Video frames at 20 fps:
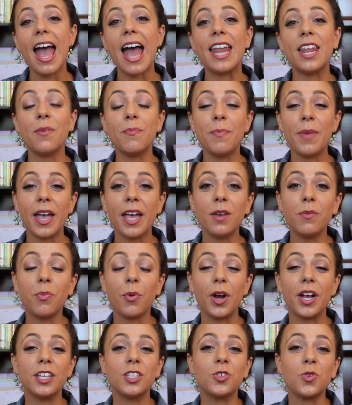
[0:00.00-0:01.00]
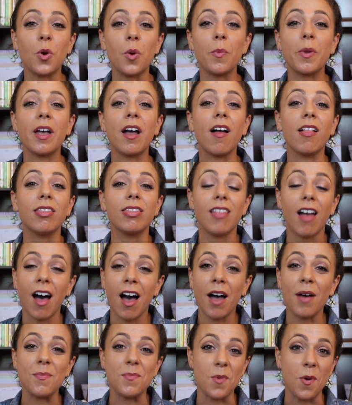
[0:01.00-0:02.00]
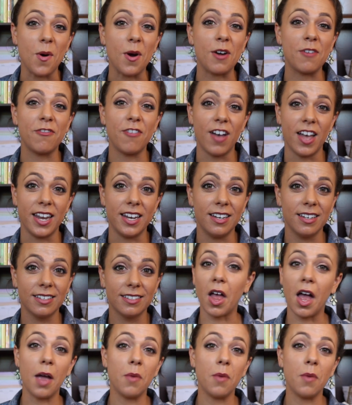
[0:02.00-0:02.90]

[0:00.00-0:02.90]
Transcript: and it made brainstorming a lot more fun.